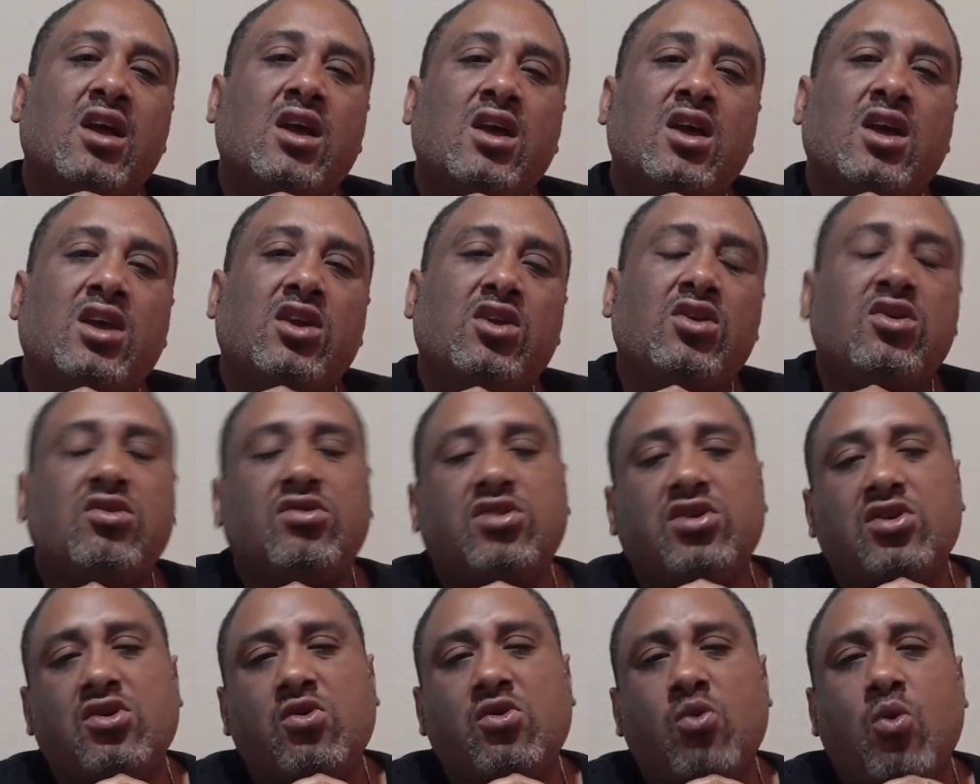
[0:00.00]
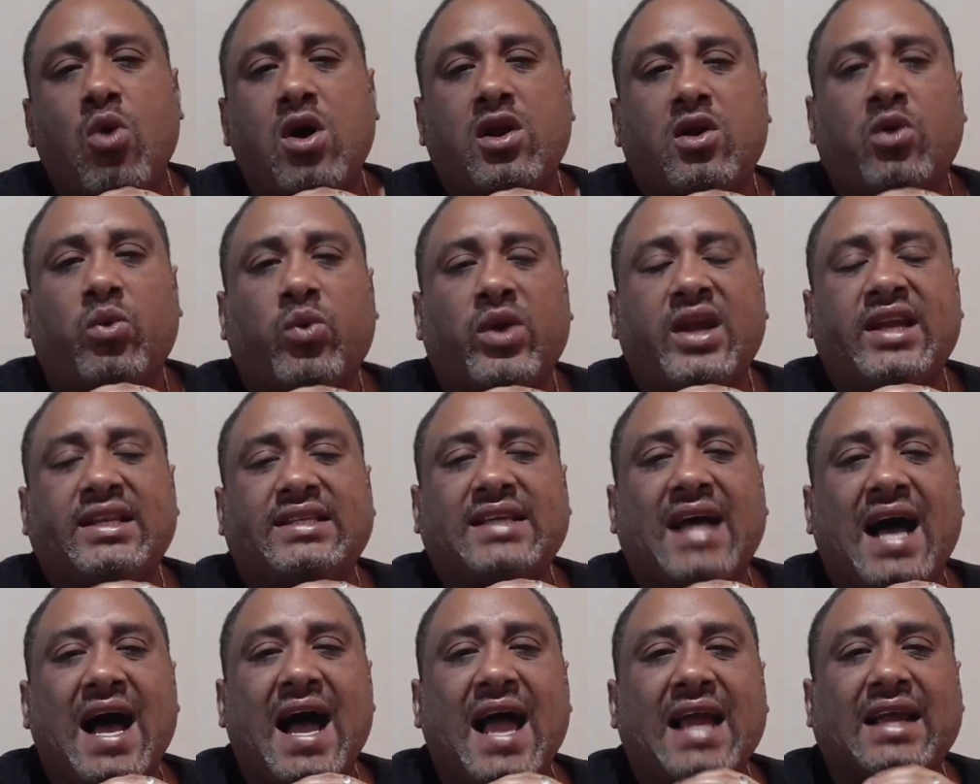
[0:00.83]
you do want to
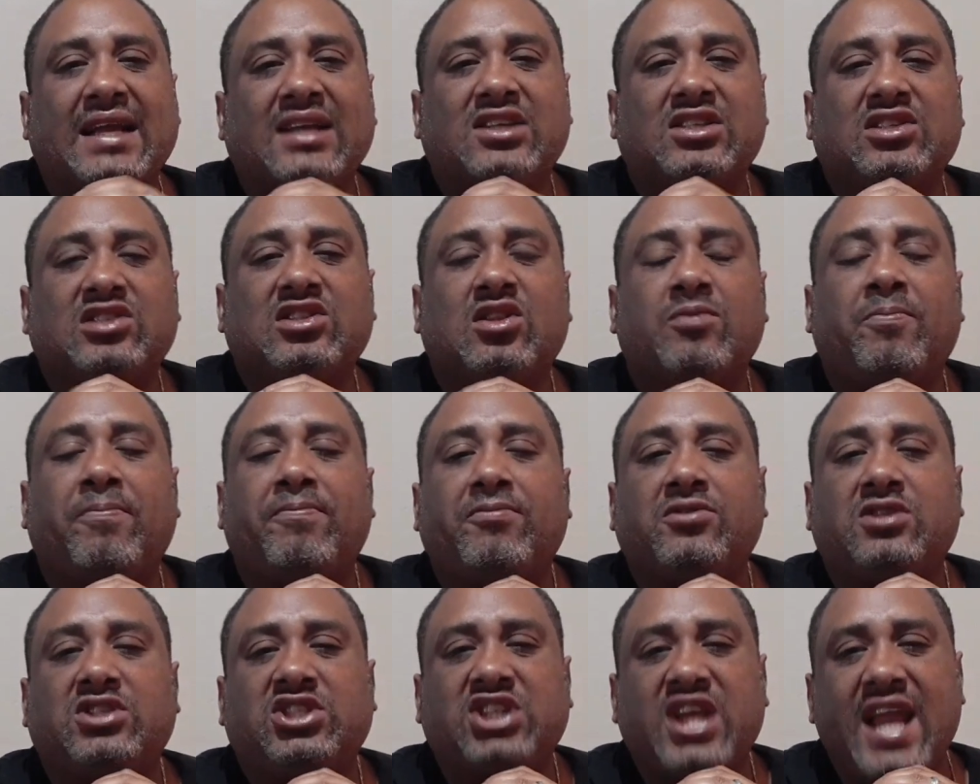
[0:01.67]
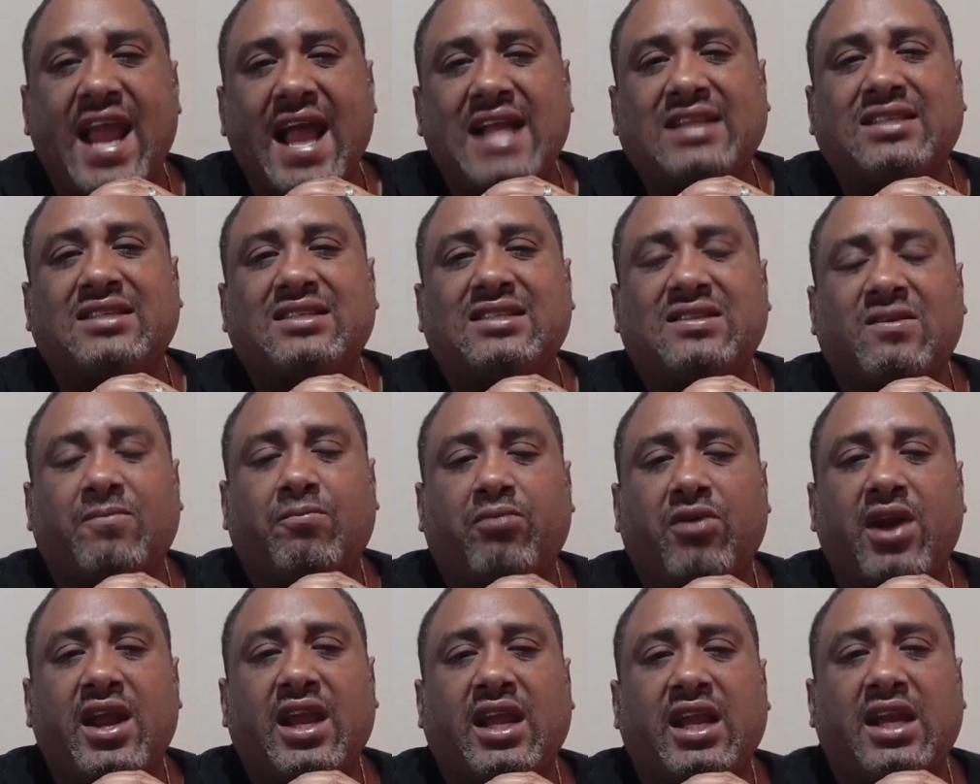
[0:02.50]
retie because the chances of
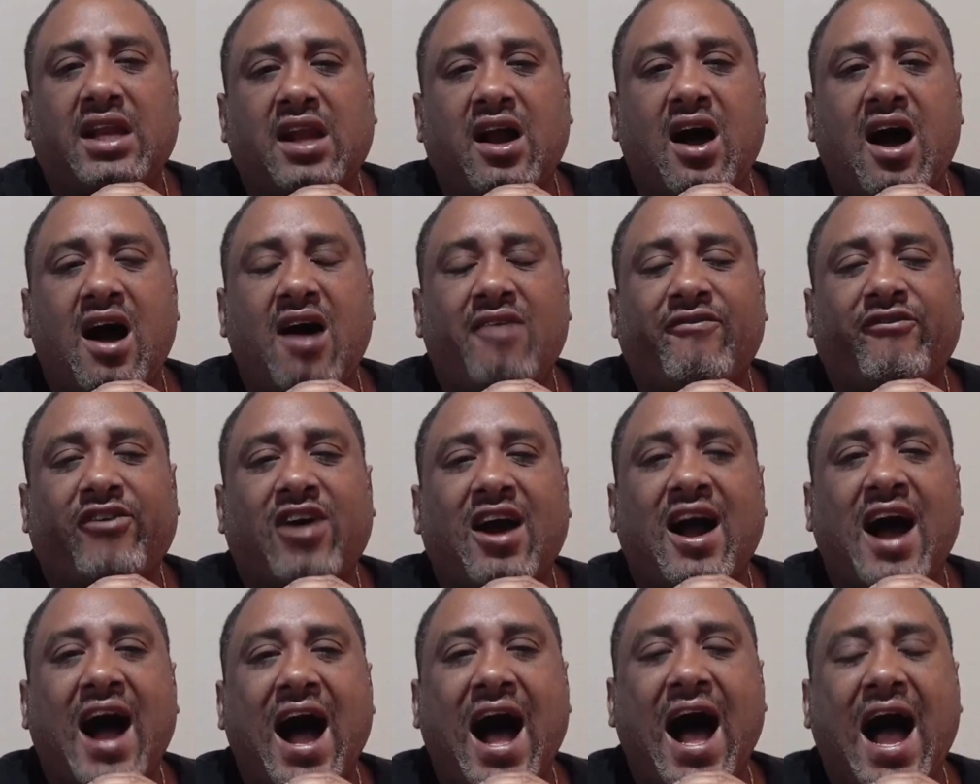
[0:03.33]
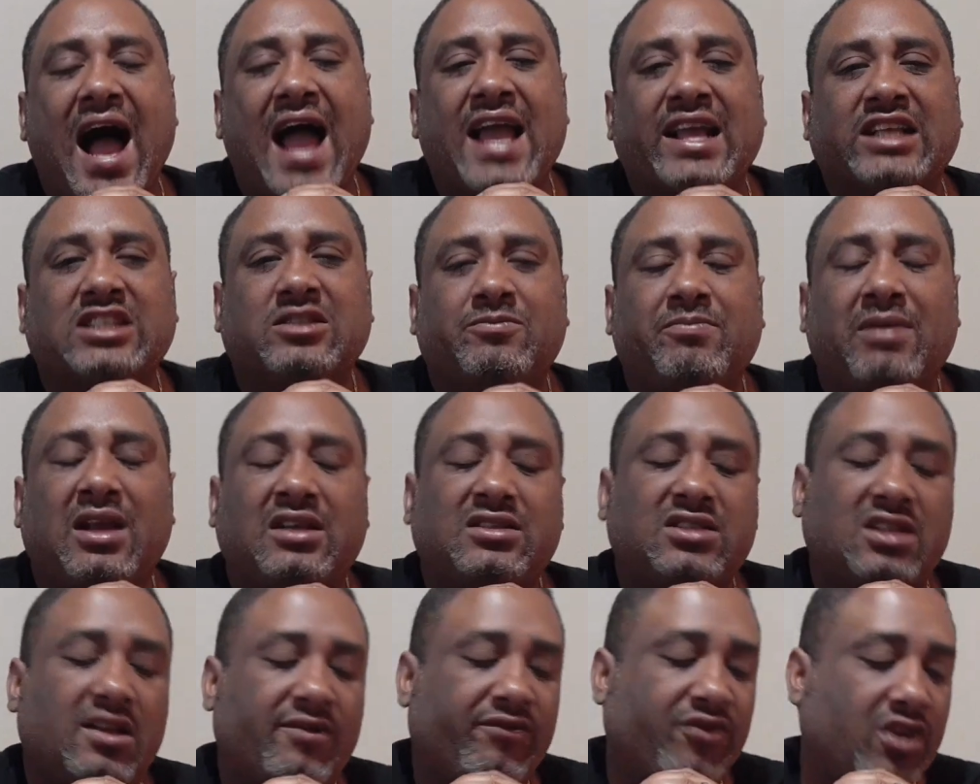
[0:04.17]
breaking off are high,
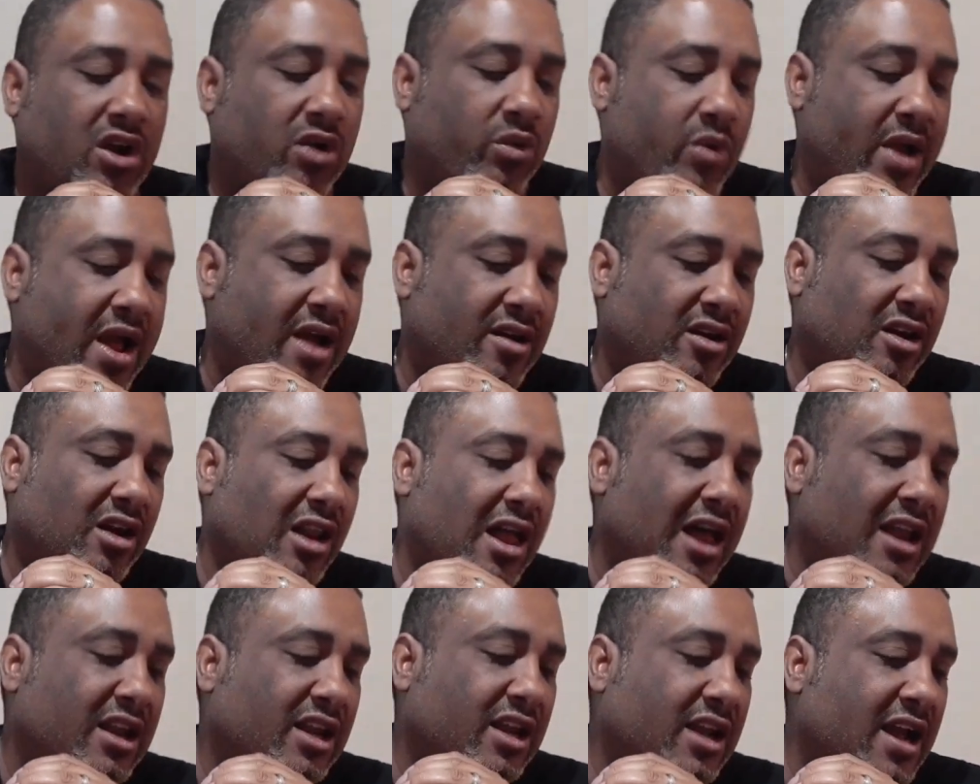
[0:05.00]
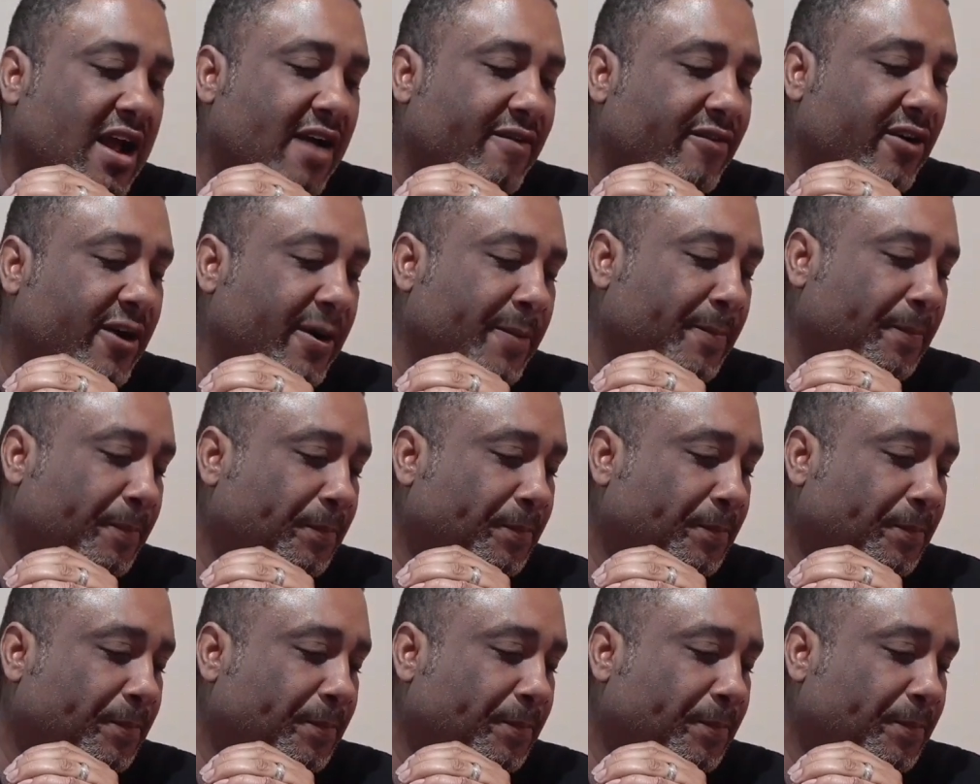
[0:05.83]
especially if you're around a lot of cover.